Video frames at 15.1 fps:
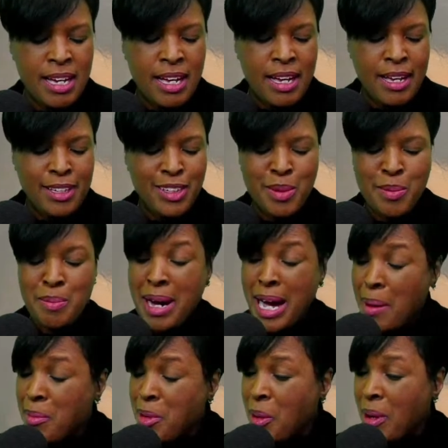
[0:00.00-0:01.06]
your
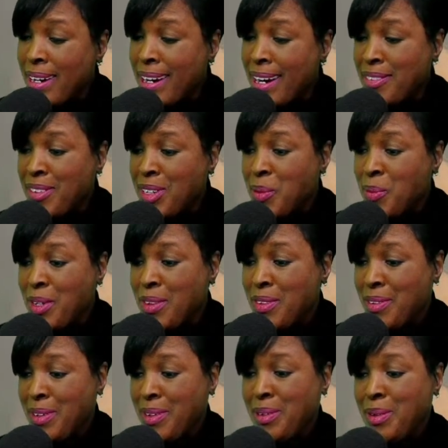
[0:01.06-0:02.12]
mom going out there with
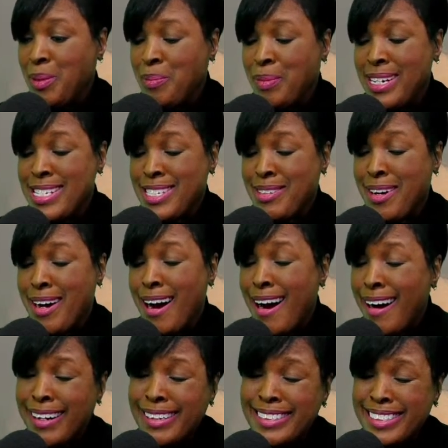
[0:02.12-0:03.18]
you, bless her
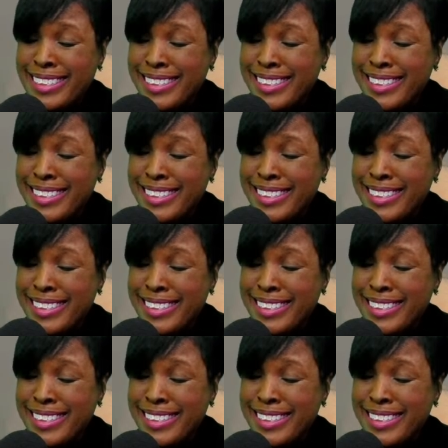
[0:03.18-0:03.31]
heart,